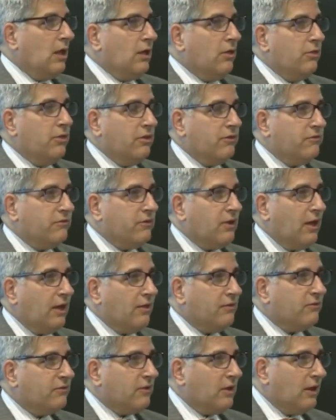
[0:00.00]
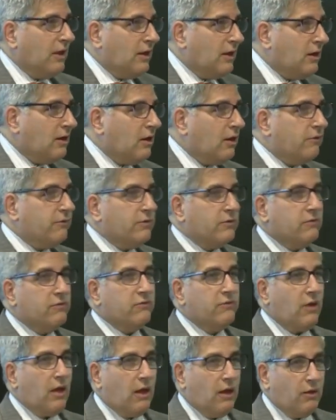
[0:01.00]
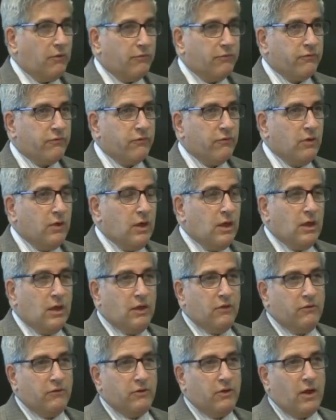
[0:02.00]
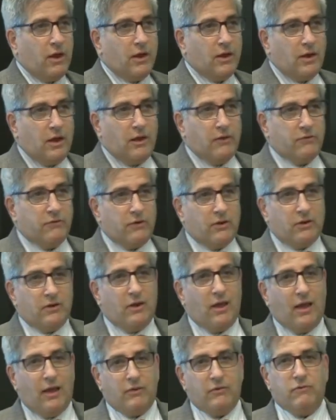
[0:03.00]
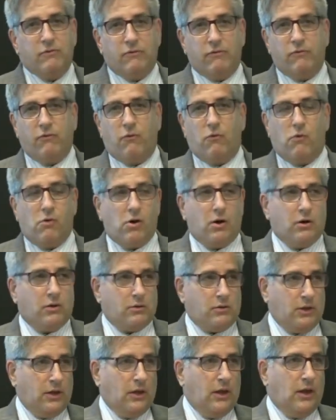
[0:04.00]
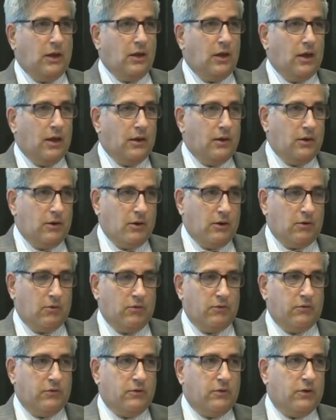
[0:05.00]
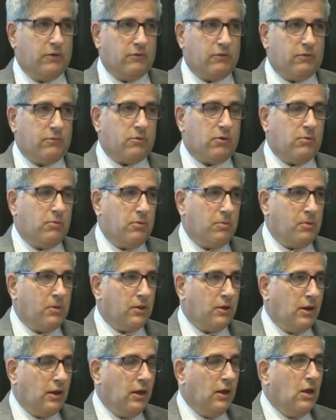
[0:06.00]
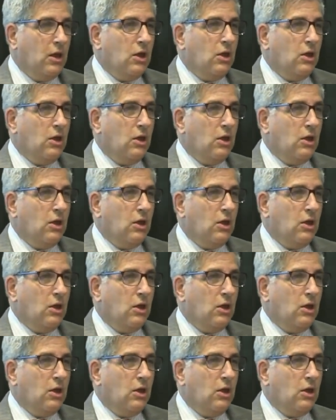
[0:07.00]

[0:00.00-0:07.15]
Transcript: this test in and of itself is a diagnostic test for leaky gut and increased intestinal permeability,